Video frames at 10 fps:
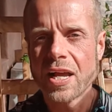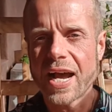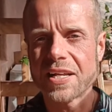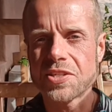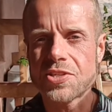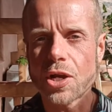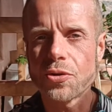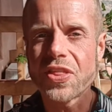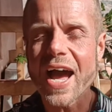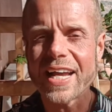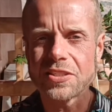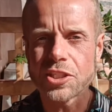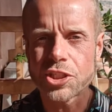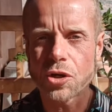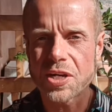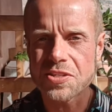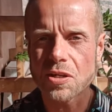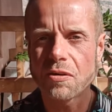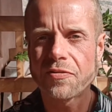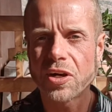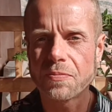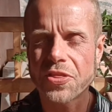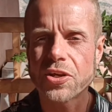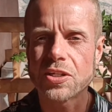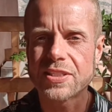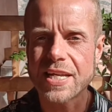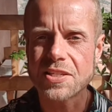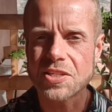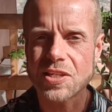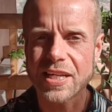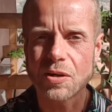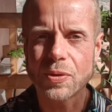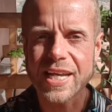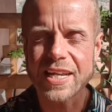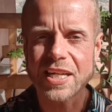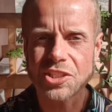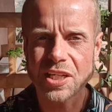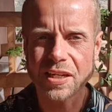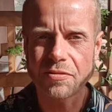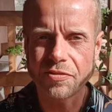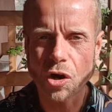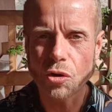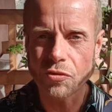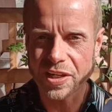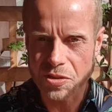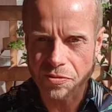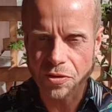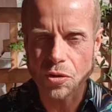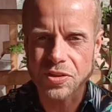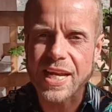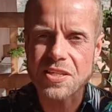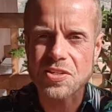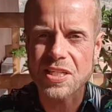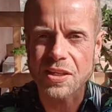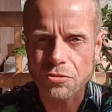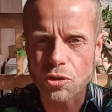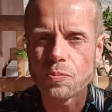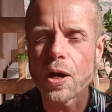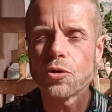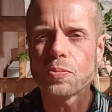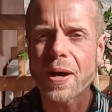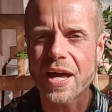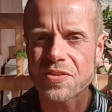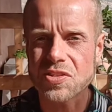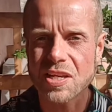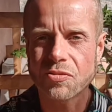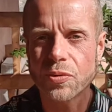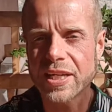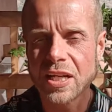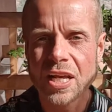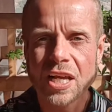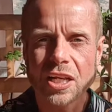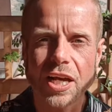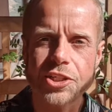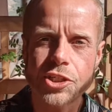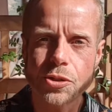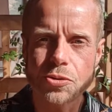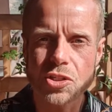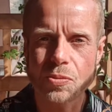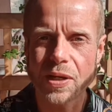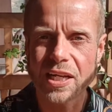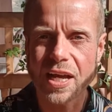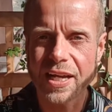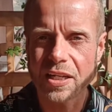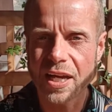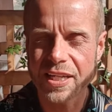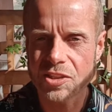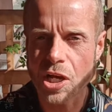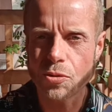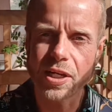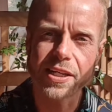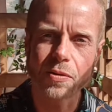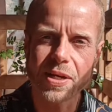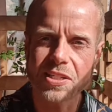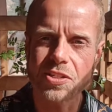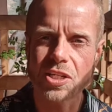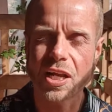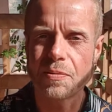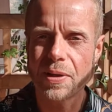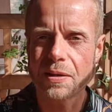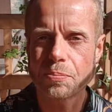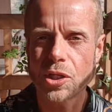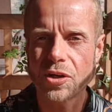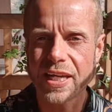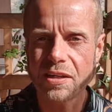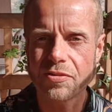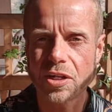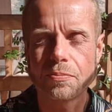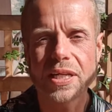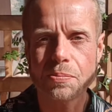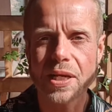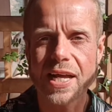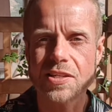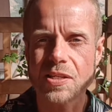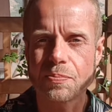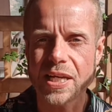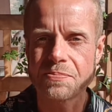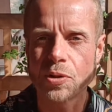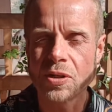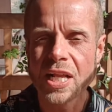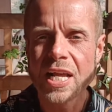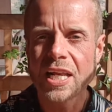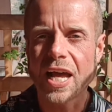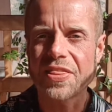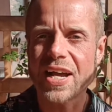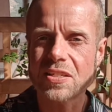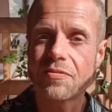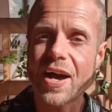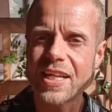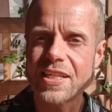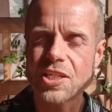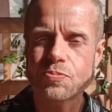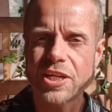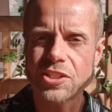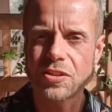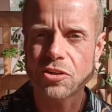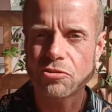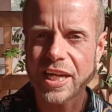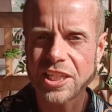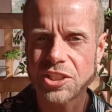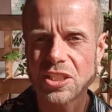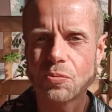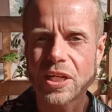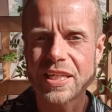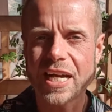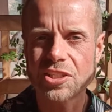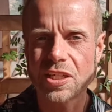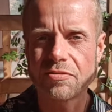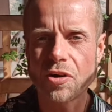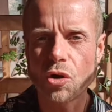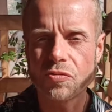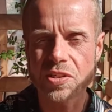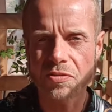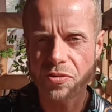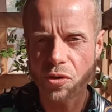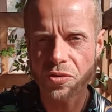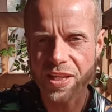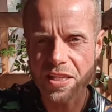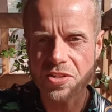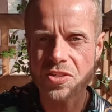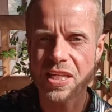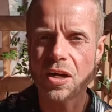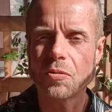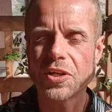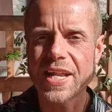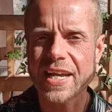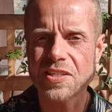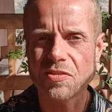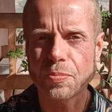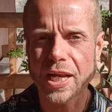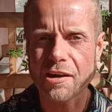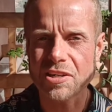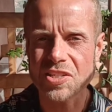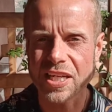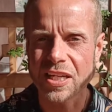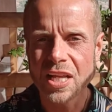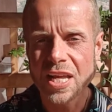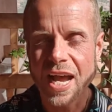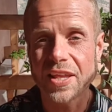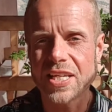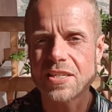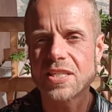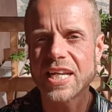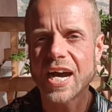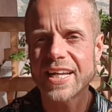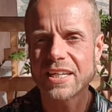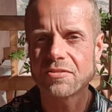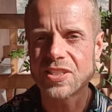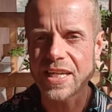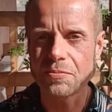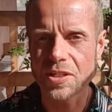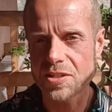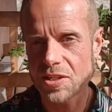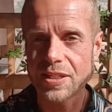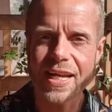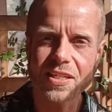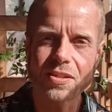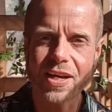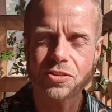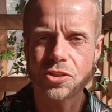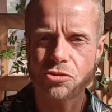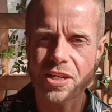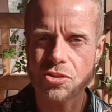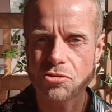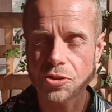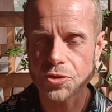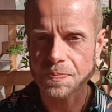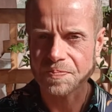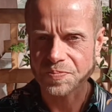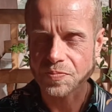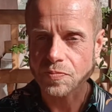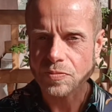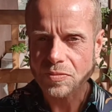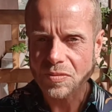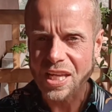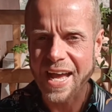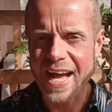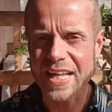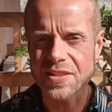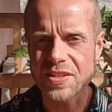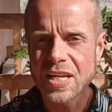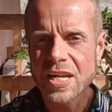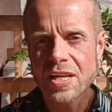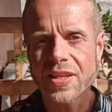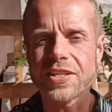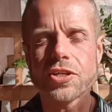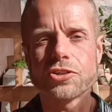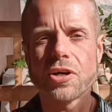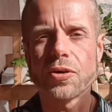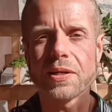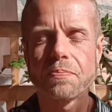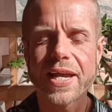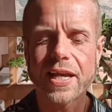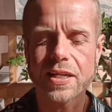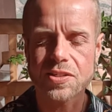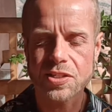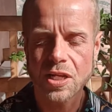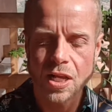And so that is the choice of third density, and we can actually evolve into fourth density through both paths if we like choose to be like totally committed to like being pure evil and manipulating people. Like that's a valid expression of creation, and we can actually evolve into fourth density of the negative polarity. And this is the idea of demons and negative extraterrestrials and these controlling beings.